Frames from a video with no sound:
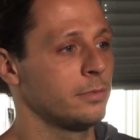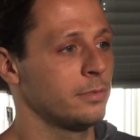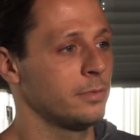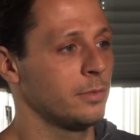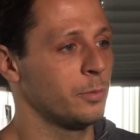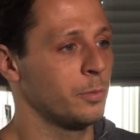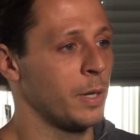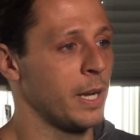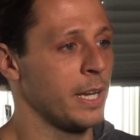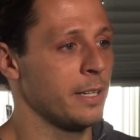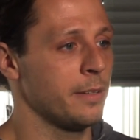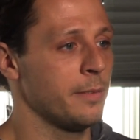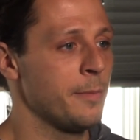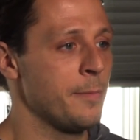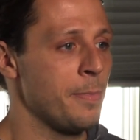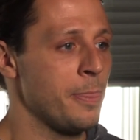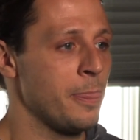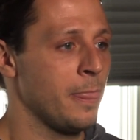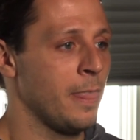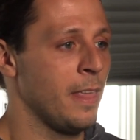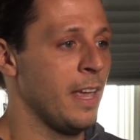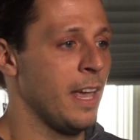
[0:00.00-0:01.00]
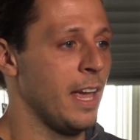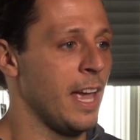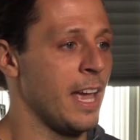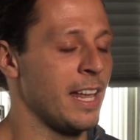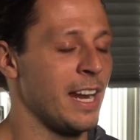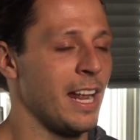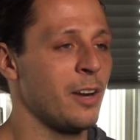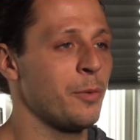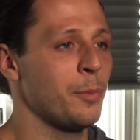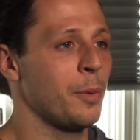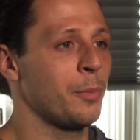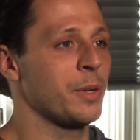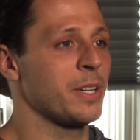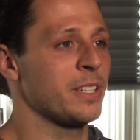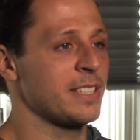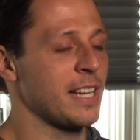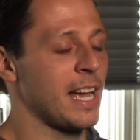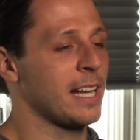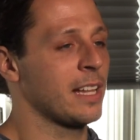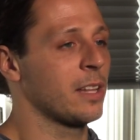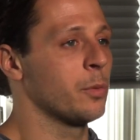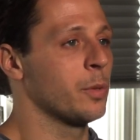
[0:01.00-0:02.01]
right? And I don't remember
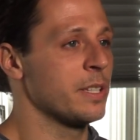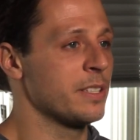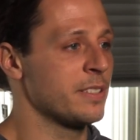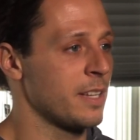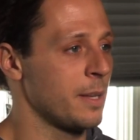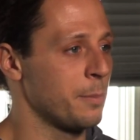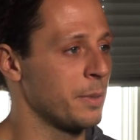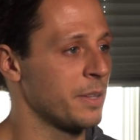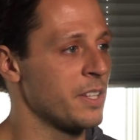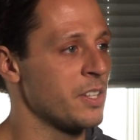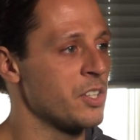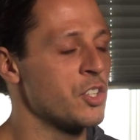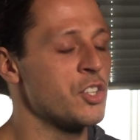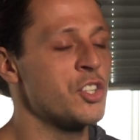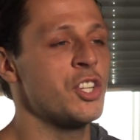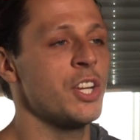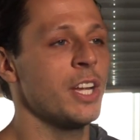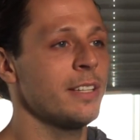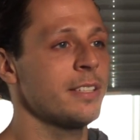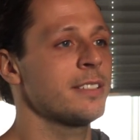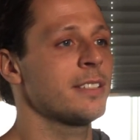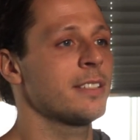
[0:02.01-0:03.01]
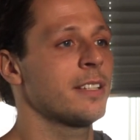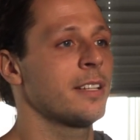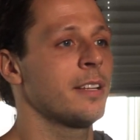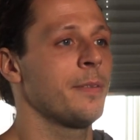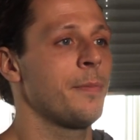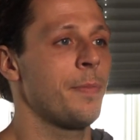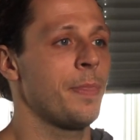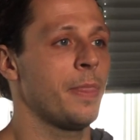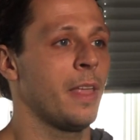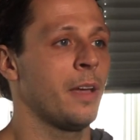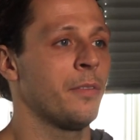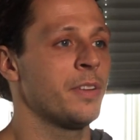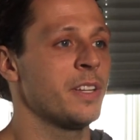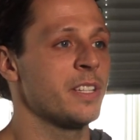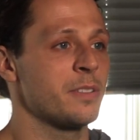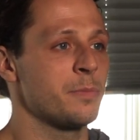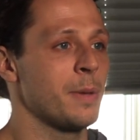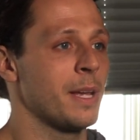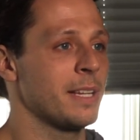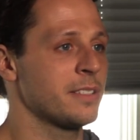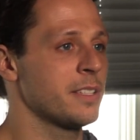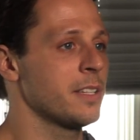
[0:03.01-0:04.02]
exactly what he said, but the gist of his
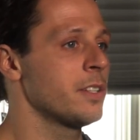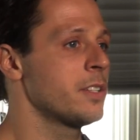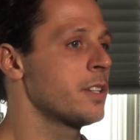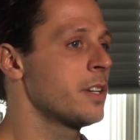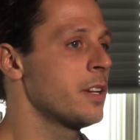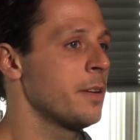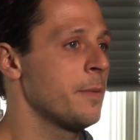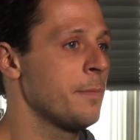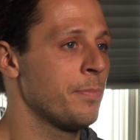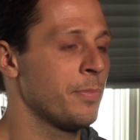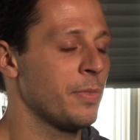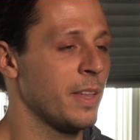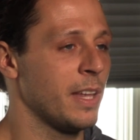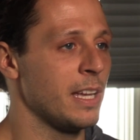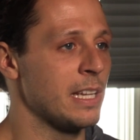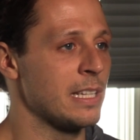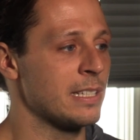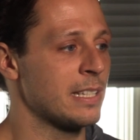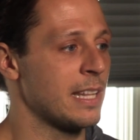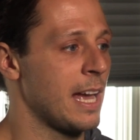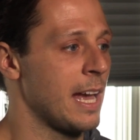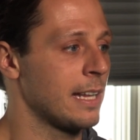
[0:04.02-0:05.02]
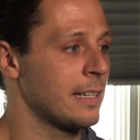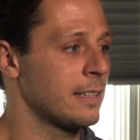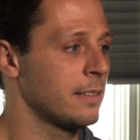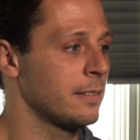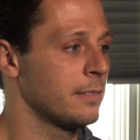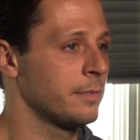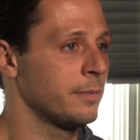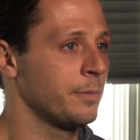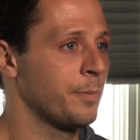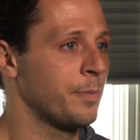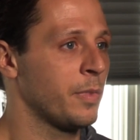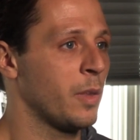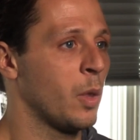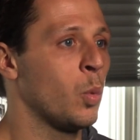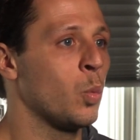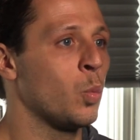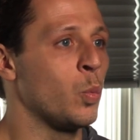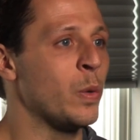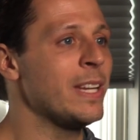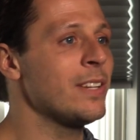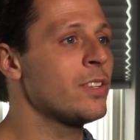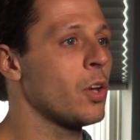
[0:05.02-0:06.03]
message is that
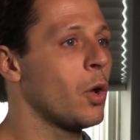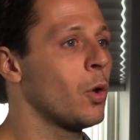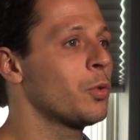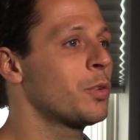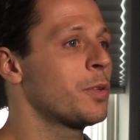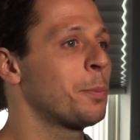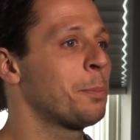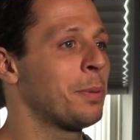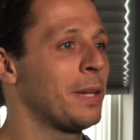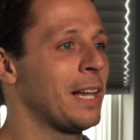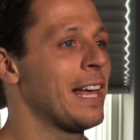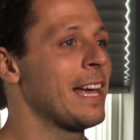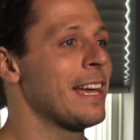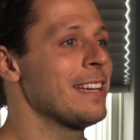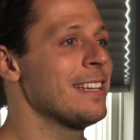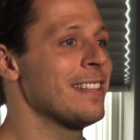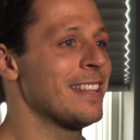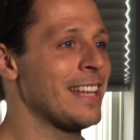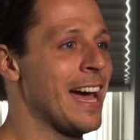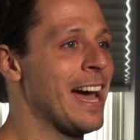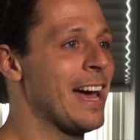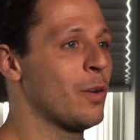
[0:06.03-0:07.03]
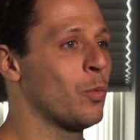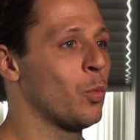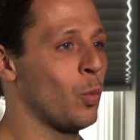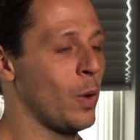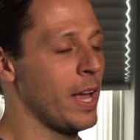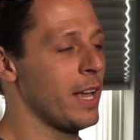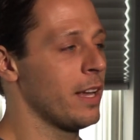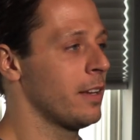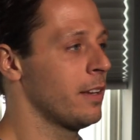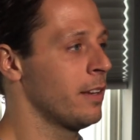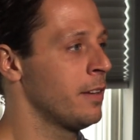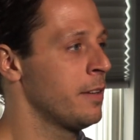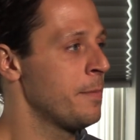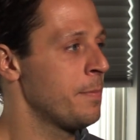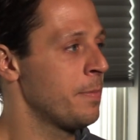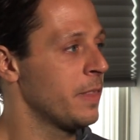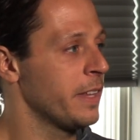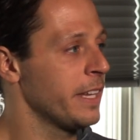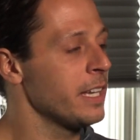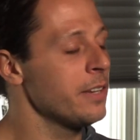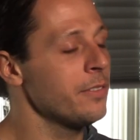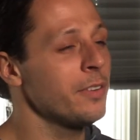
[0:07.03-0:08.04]
we don't play that way.
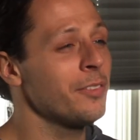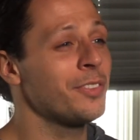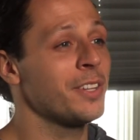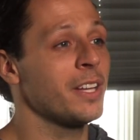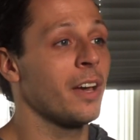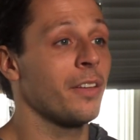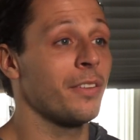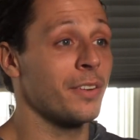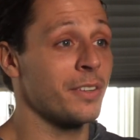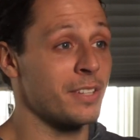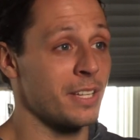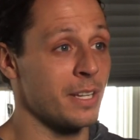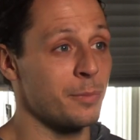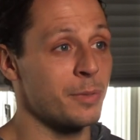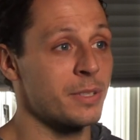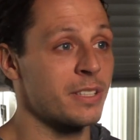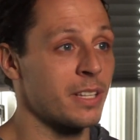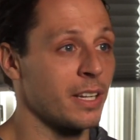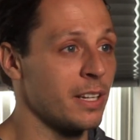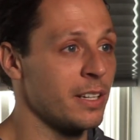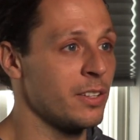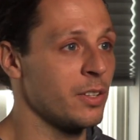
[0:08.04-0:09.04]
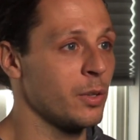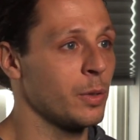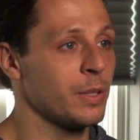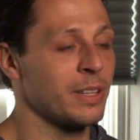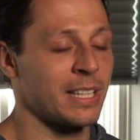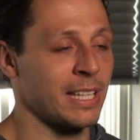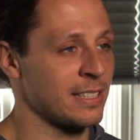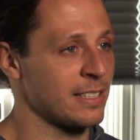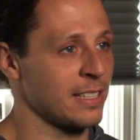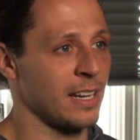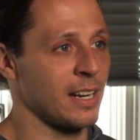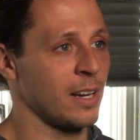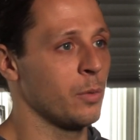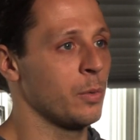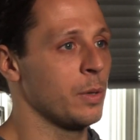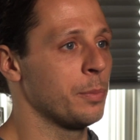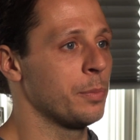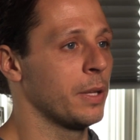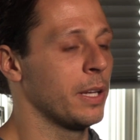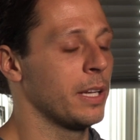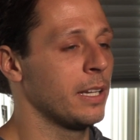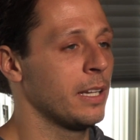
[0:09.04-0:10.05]
Even if the other team is going to do it, that's not how we
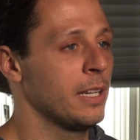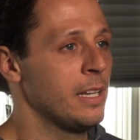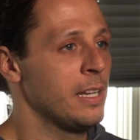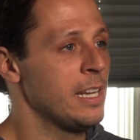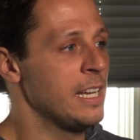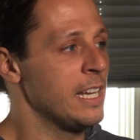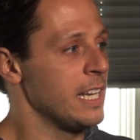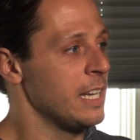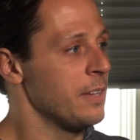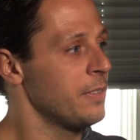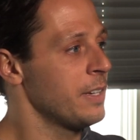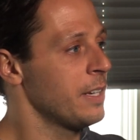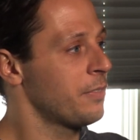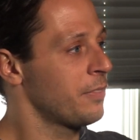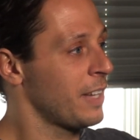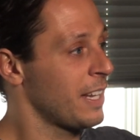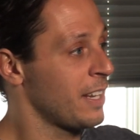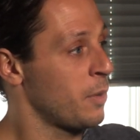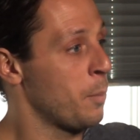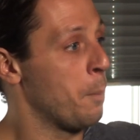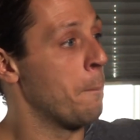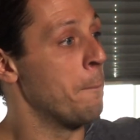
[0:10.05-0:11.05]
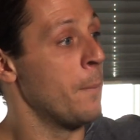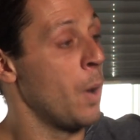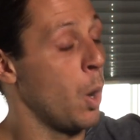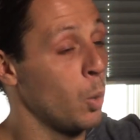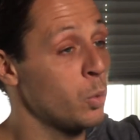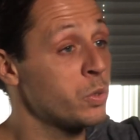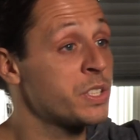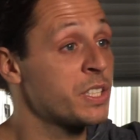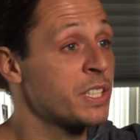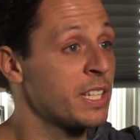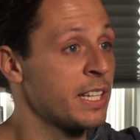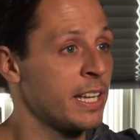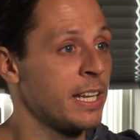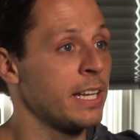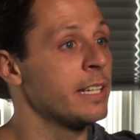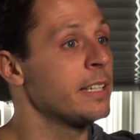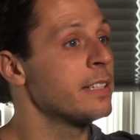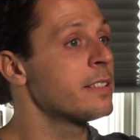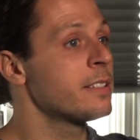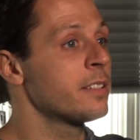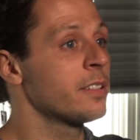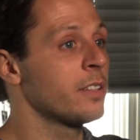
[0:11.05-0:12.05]
play. Even if like most
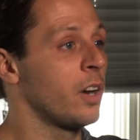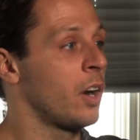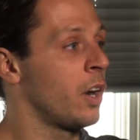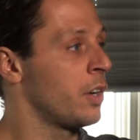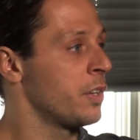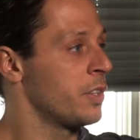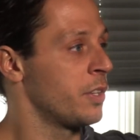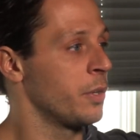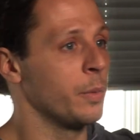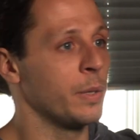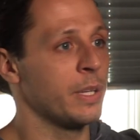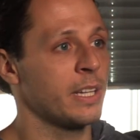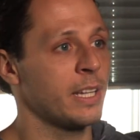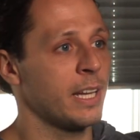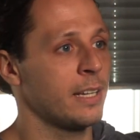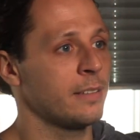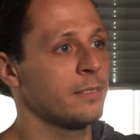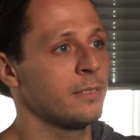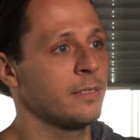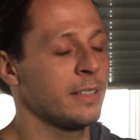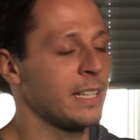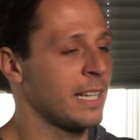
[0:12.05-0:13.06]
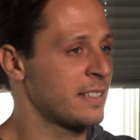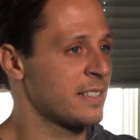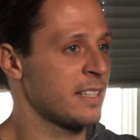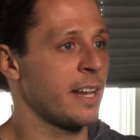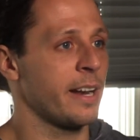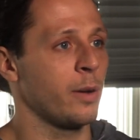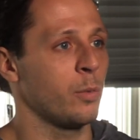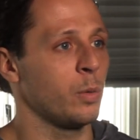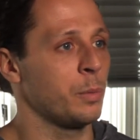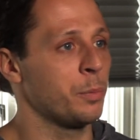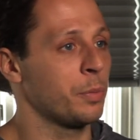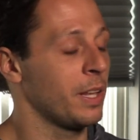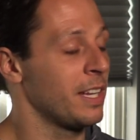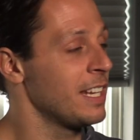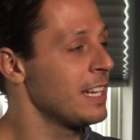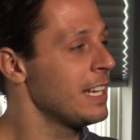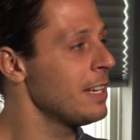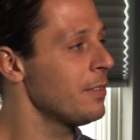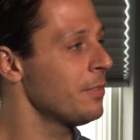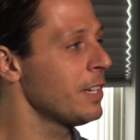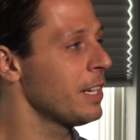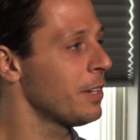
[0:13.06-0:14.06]
kids are doing that, that's not how we play.
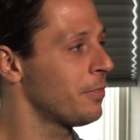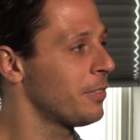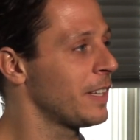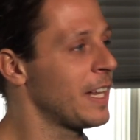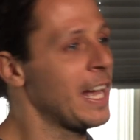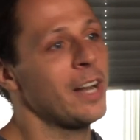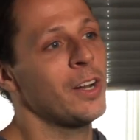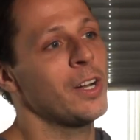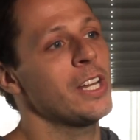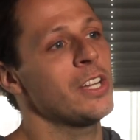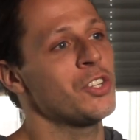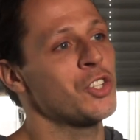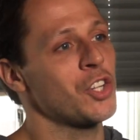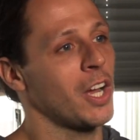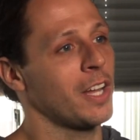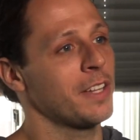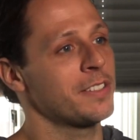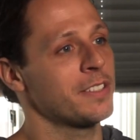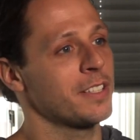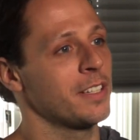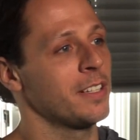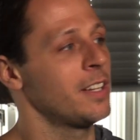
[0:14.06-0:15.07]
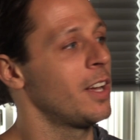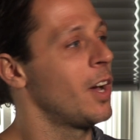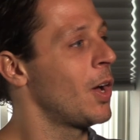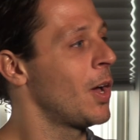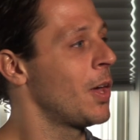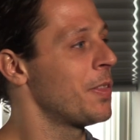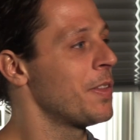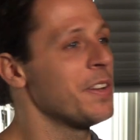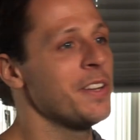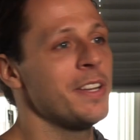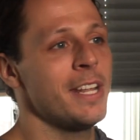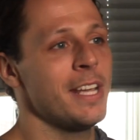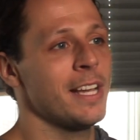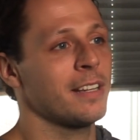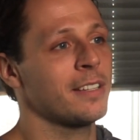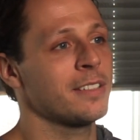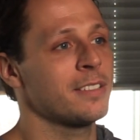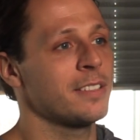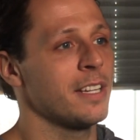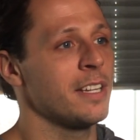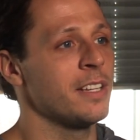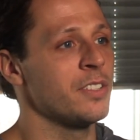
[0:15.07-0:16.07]
Even if Larry Johnson on the
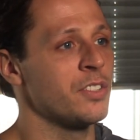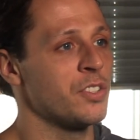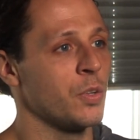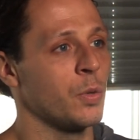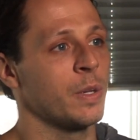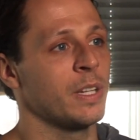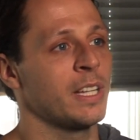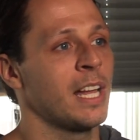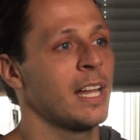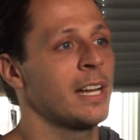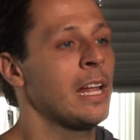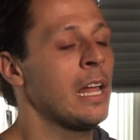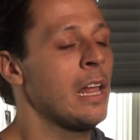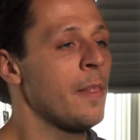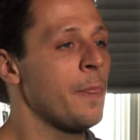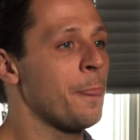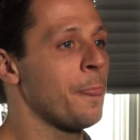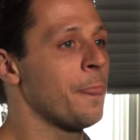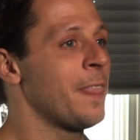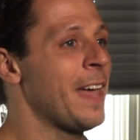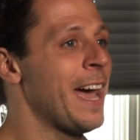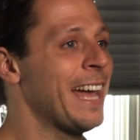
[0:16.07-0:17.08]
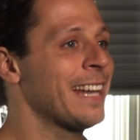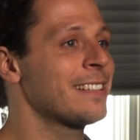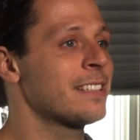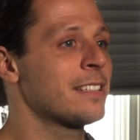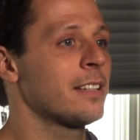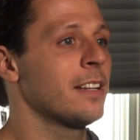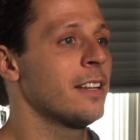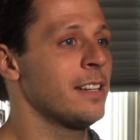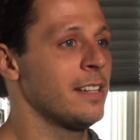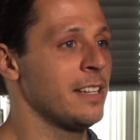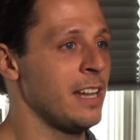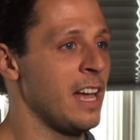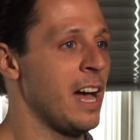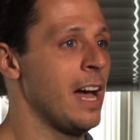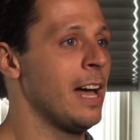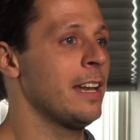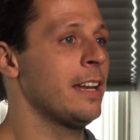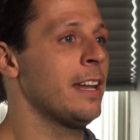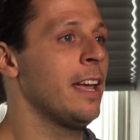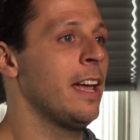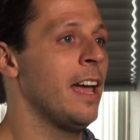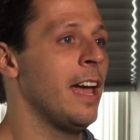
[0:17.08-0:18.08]
Knicks is doing that, that's not
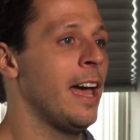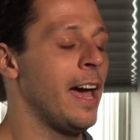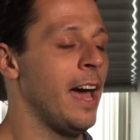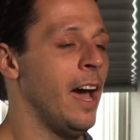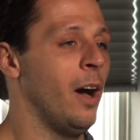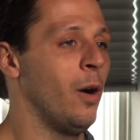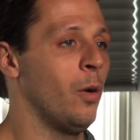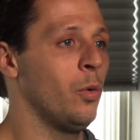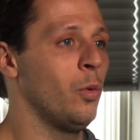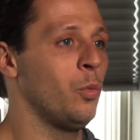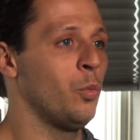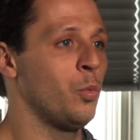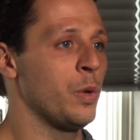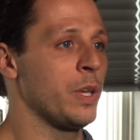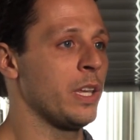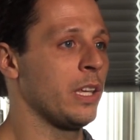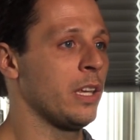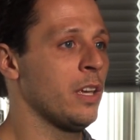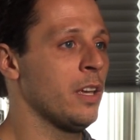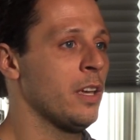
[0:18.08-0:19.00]
how we